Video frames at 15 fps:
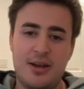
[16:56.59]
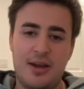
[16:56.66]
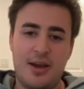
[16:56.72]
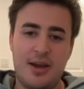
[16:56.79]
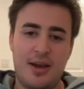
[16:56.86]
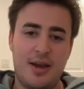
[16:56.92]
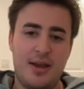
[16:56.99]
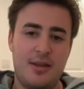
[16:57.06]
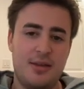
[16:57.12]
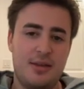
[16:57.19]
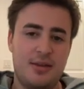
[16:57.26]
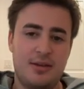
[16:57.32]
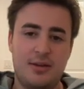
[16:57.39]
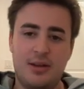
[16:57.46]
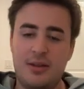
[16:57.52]

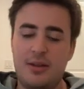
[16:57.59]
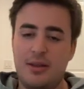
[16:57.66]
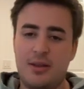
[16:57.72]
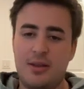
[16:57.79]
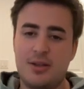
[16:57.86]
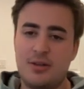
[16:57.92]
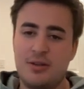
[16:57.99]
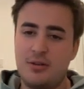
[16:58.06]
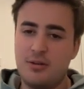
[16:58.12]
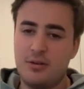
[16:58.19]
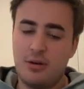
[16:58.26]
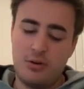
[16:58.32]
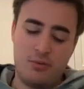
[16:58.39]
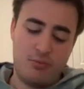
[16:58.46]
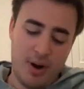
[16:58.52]
And I think that's a
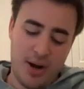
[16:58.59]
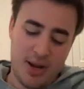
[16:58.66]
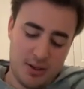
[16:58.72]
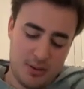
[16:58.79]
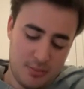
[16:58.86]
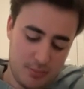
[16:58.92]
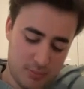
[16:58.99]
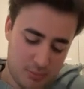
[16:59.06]
great,